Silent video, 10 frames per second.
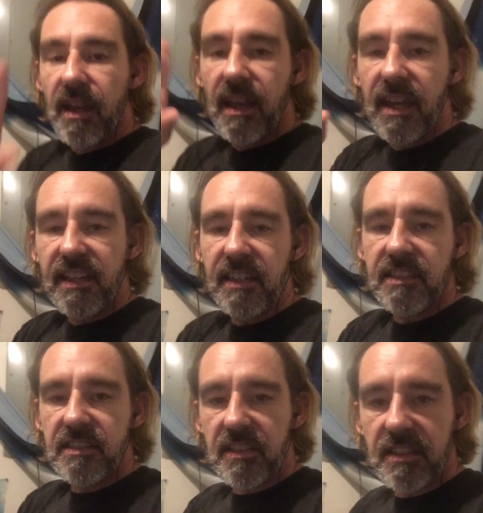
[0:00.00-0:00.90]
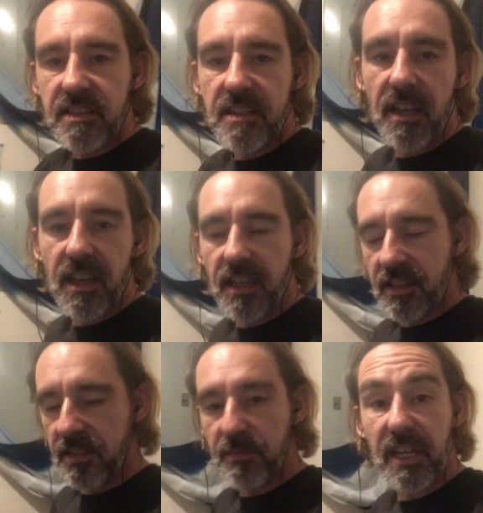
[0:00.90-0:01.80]
Hey guys,
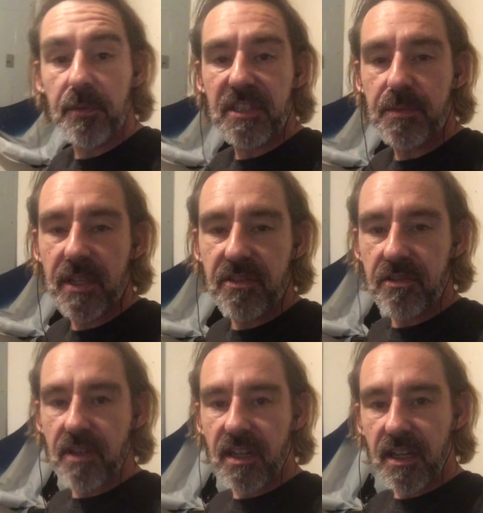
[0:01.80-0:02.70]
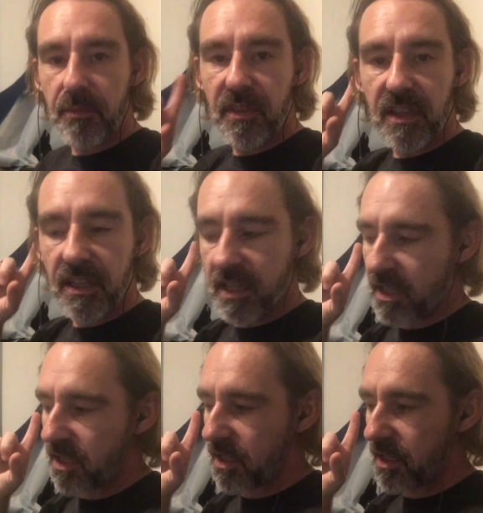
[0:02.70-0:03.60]
my name is Spencer. I am
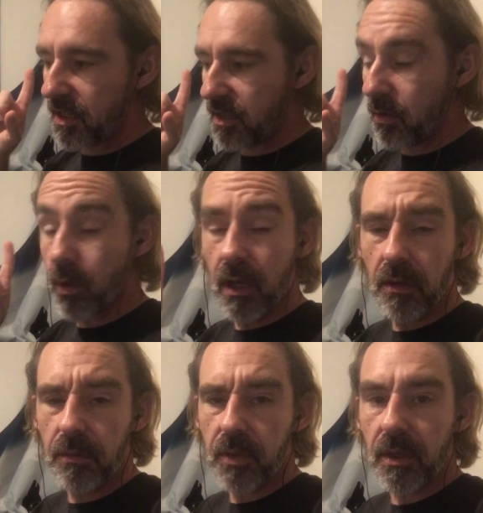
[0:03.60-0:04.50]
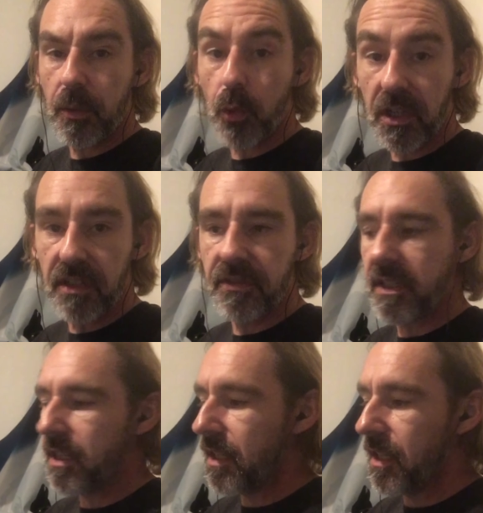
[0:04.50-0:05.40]
probably one of
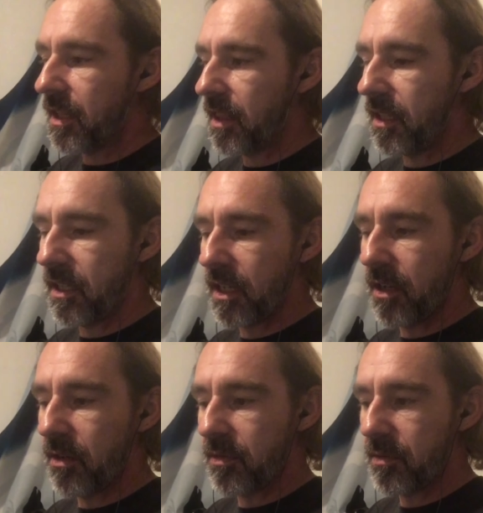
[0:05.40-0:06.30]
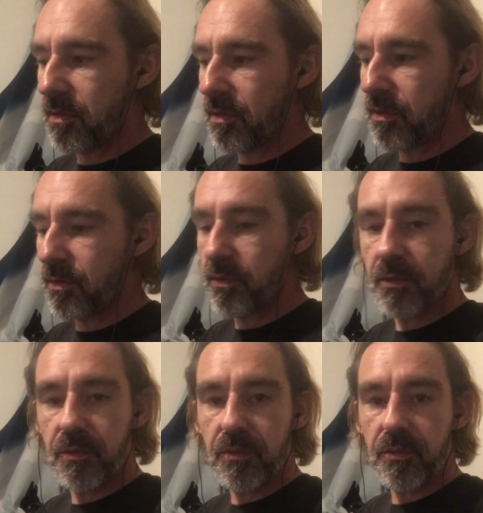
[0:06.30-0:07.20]
the
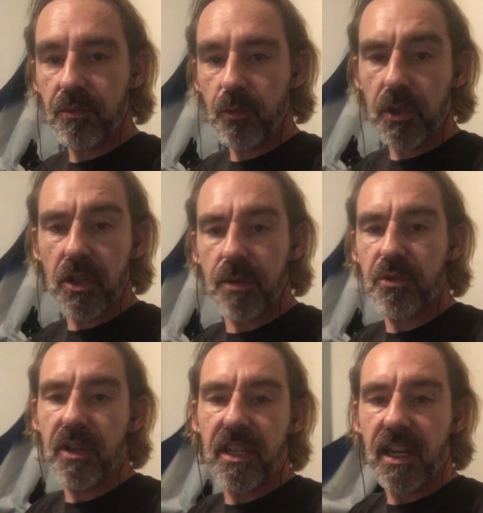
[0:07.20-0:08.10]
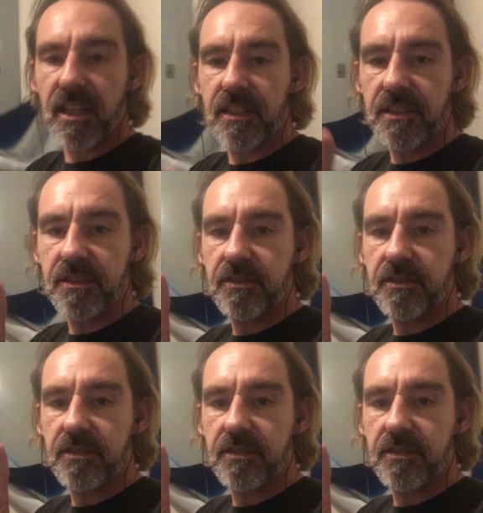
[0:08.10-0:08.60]
one-armed Rick Allen